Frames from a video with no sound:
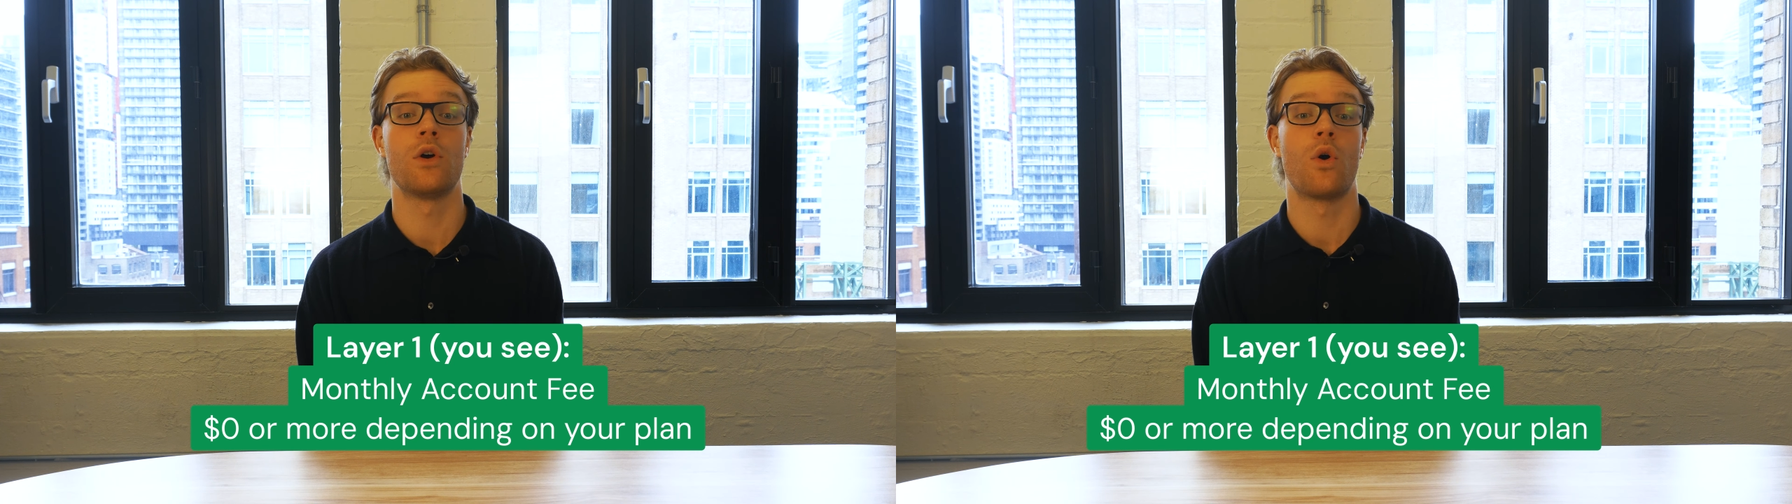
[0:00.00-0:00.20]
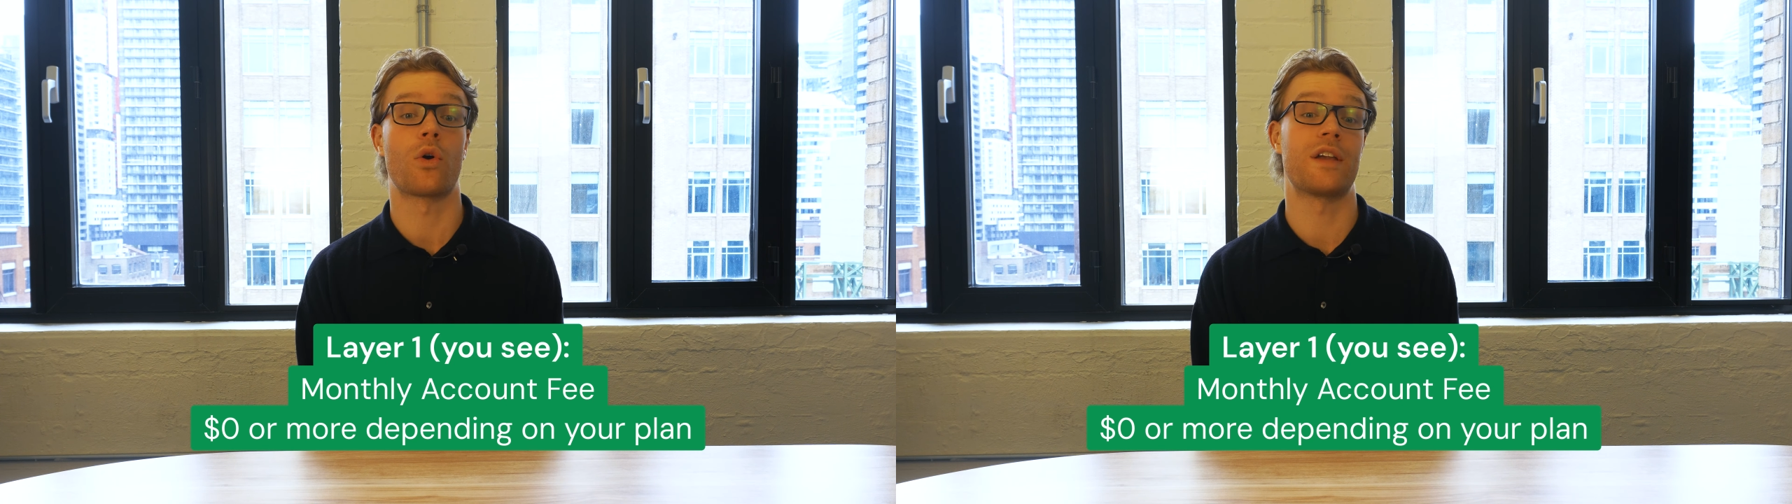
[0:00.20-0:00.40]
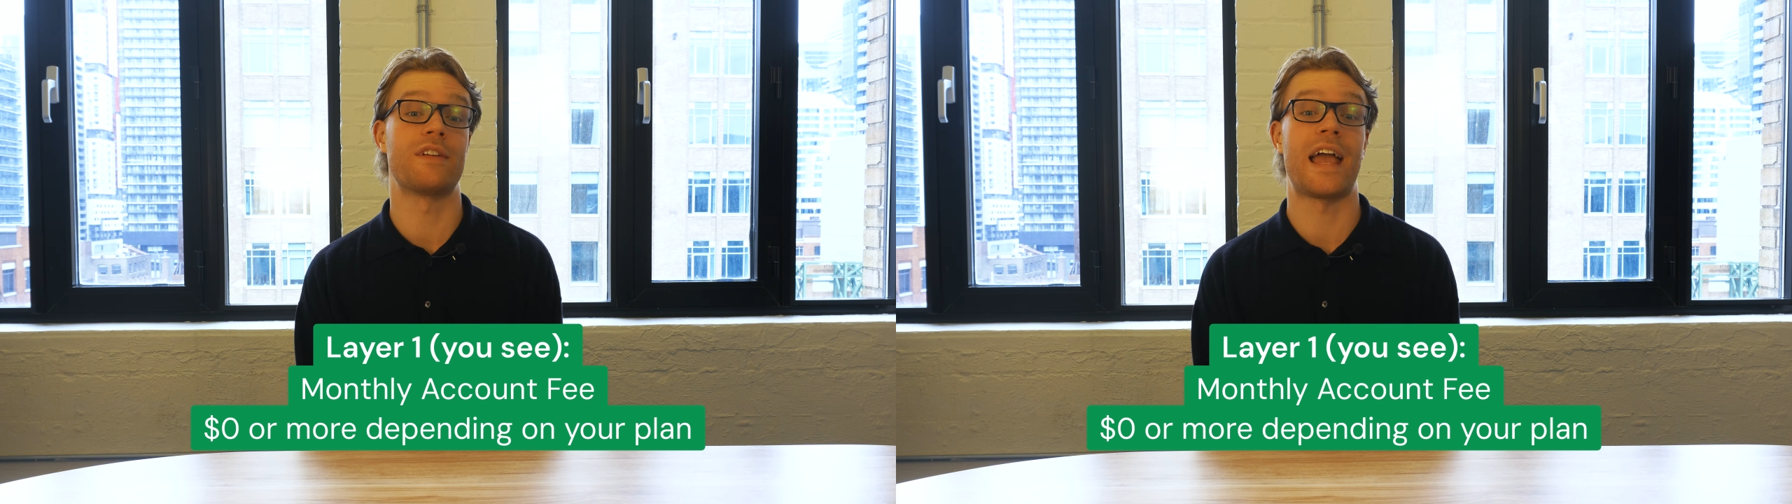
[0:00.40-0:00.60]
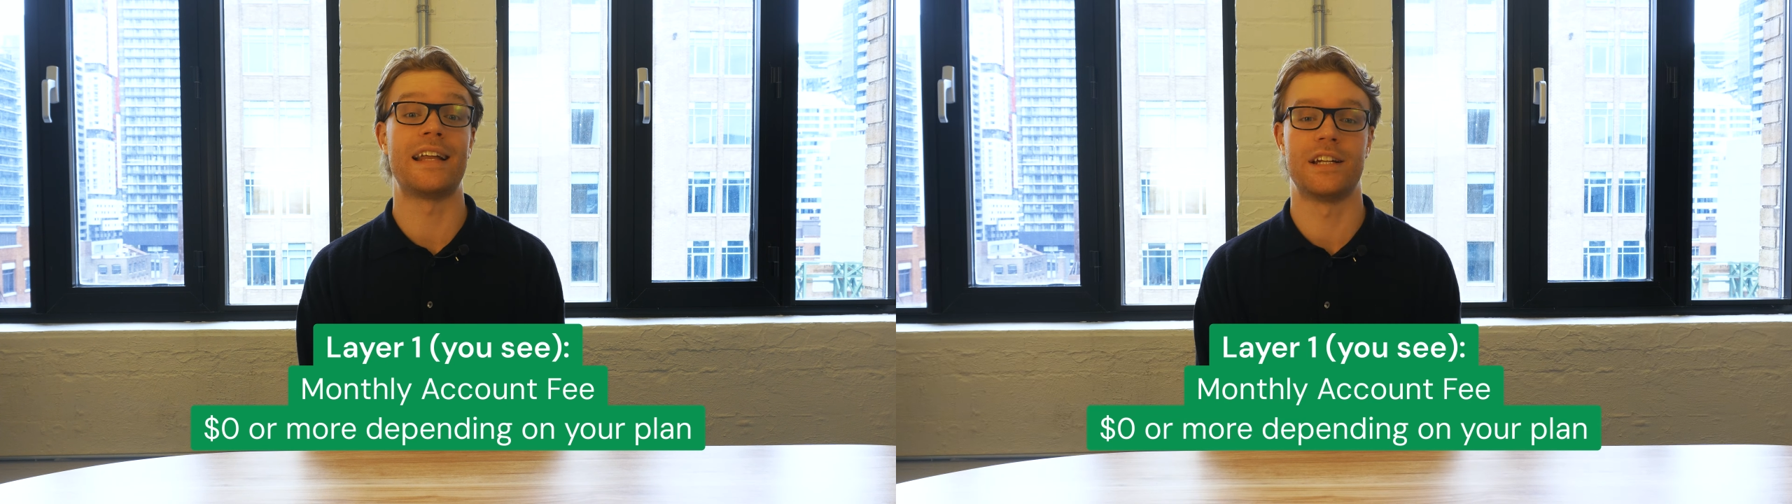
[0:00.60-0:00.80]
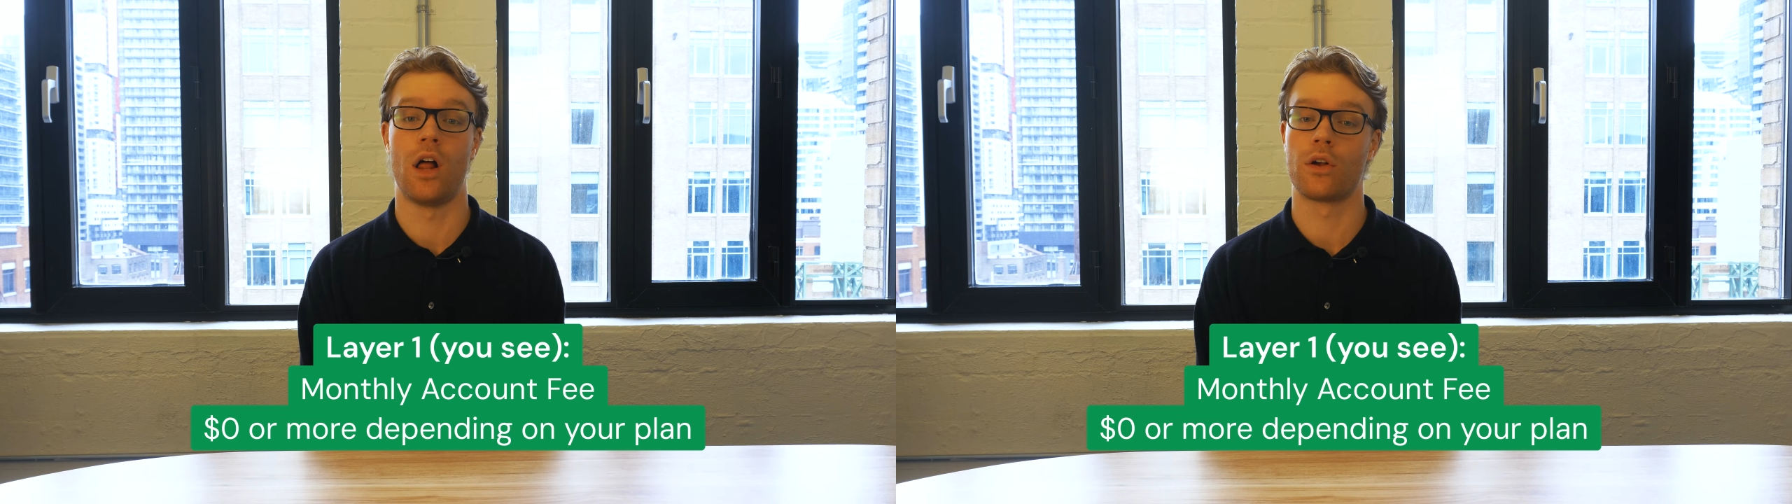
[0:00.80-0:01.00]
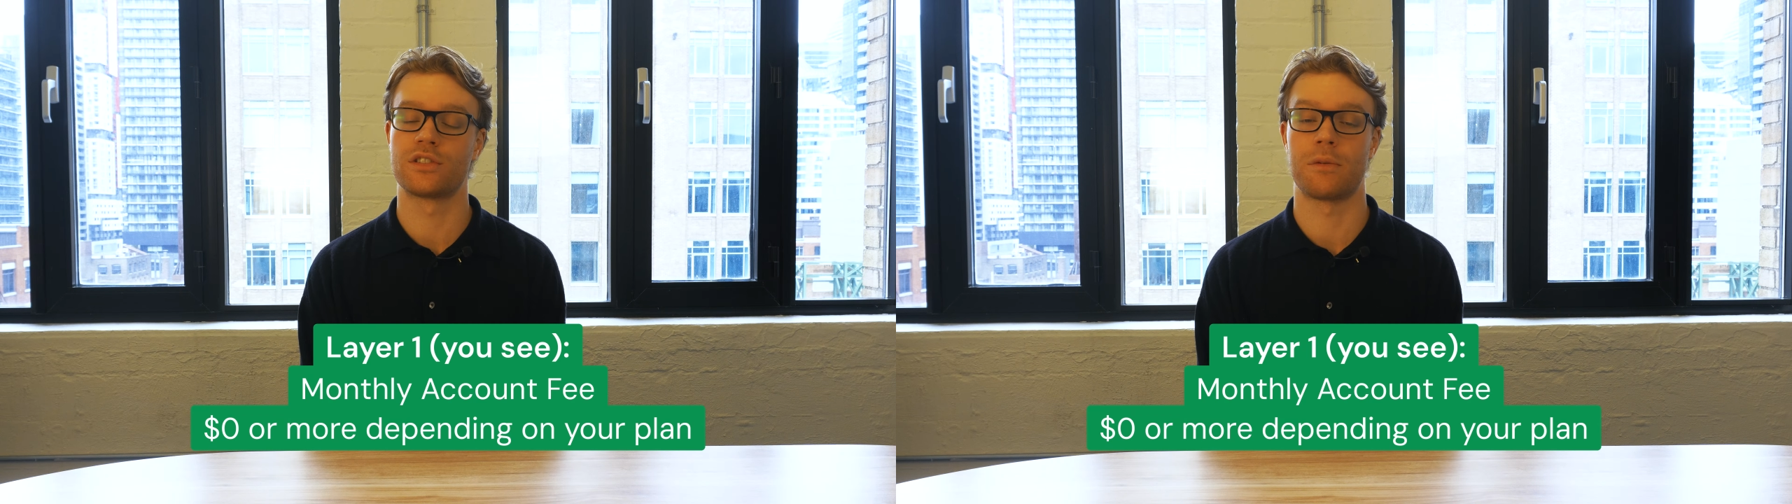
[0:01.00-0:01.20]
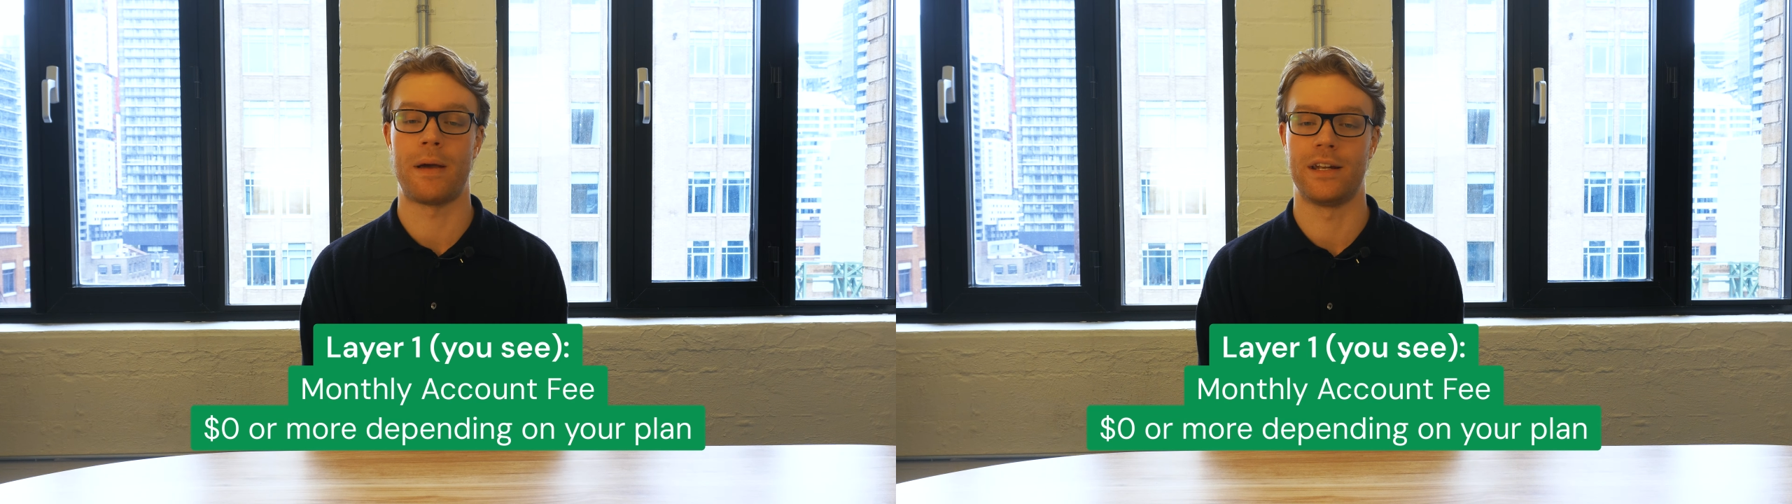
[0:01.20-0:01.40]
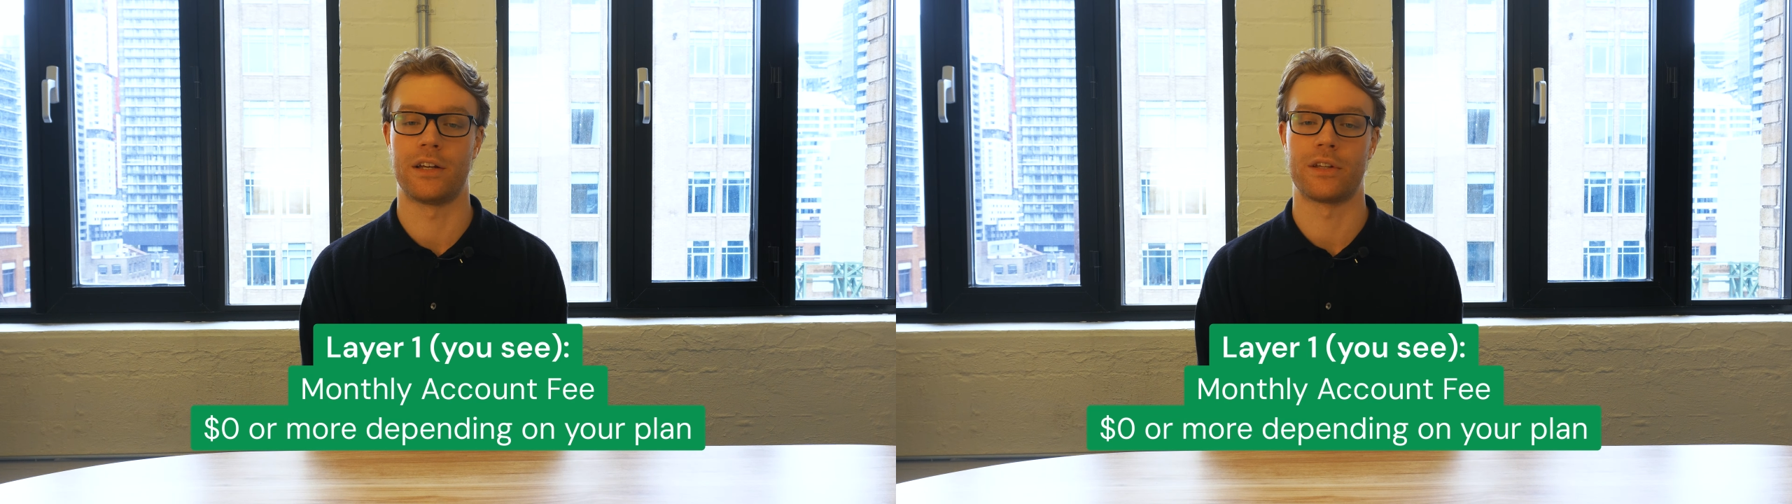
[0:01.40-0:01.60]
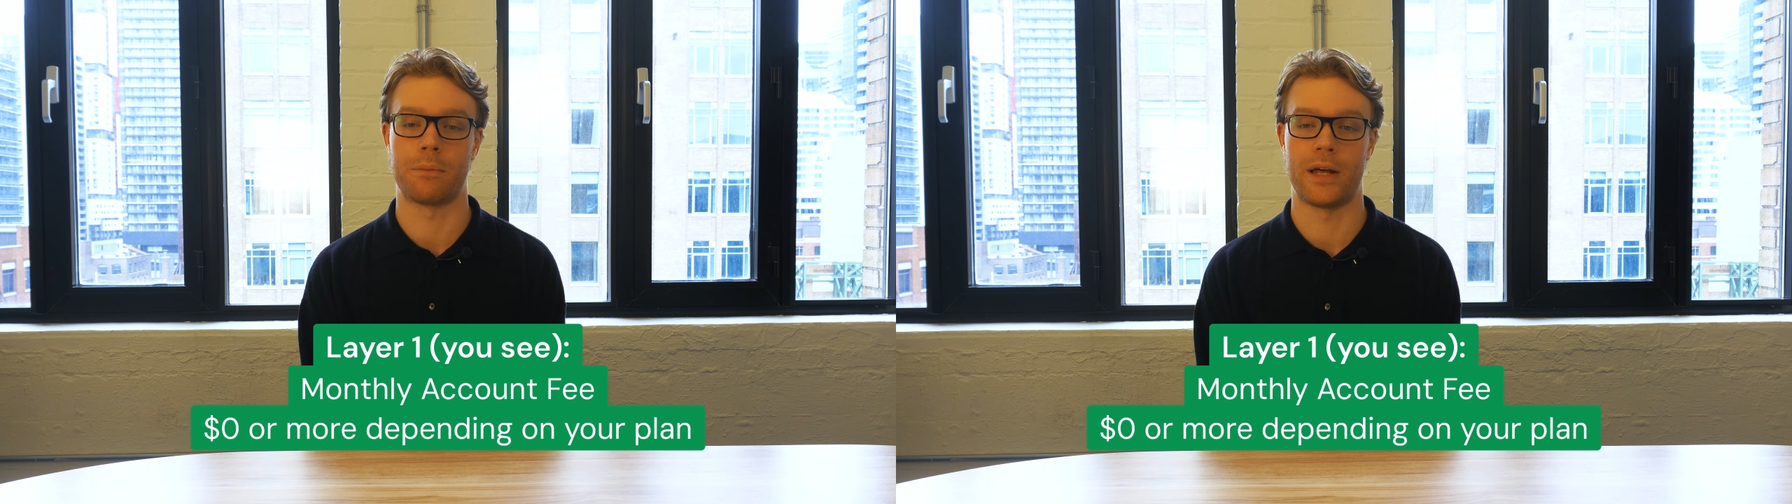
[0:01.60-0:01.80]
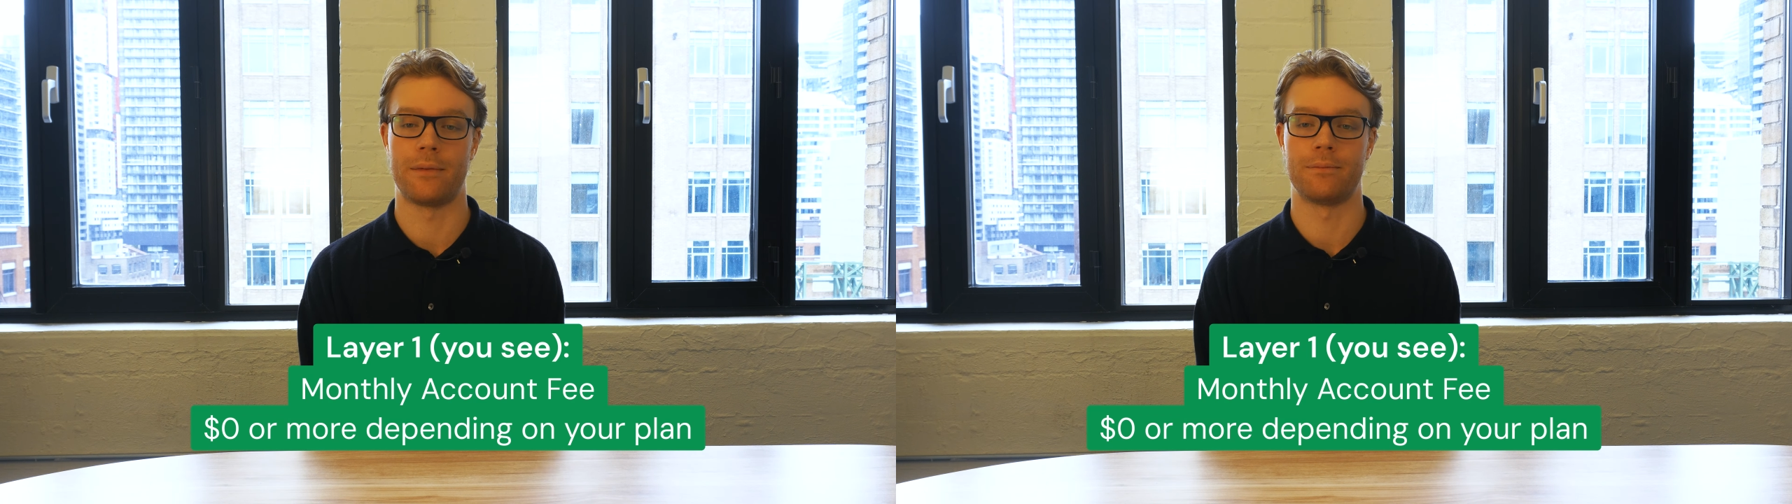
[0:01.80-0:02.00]
or even $80 depending on the
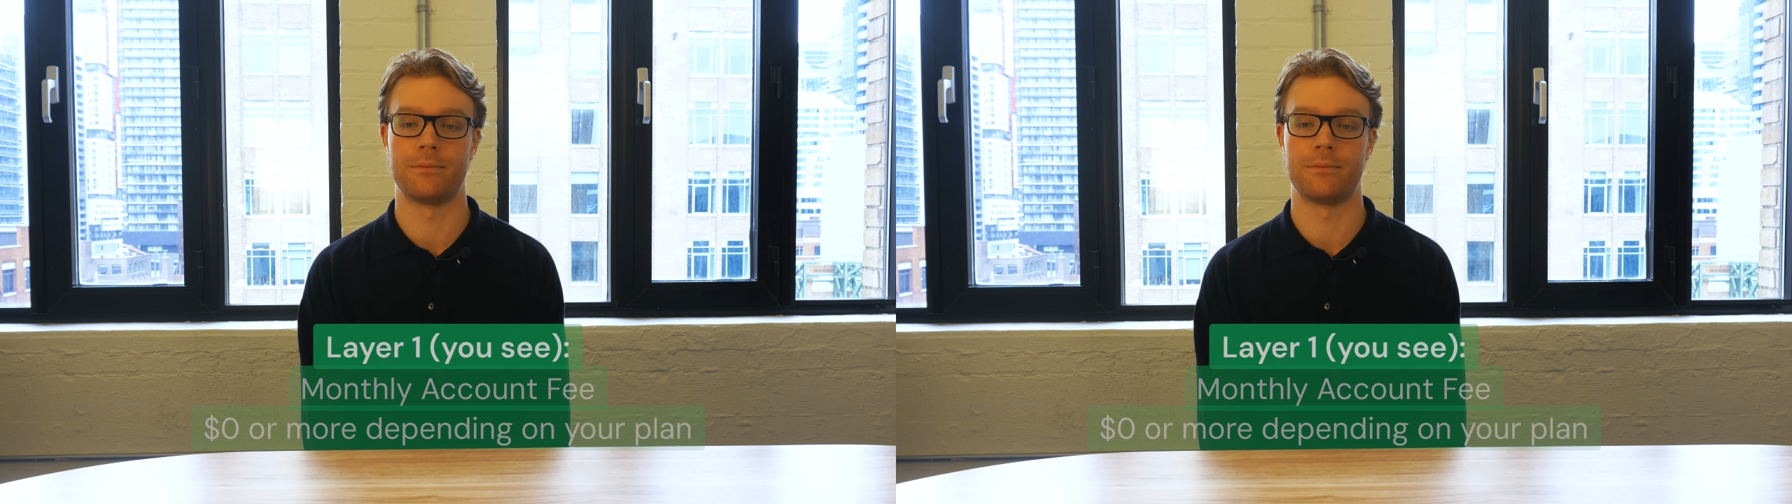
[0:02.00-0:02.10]
plan.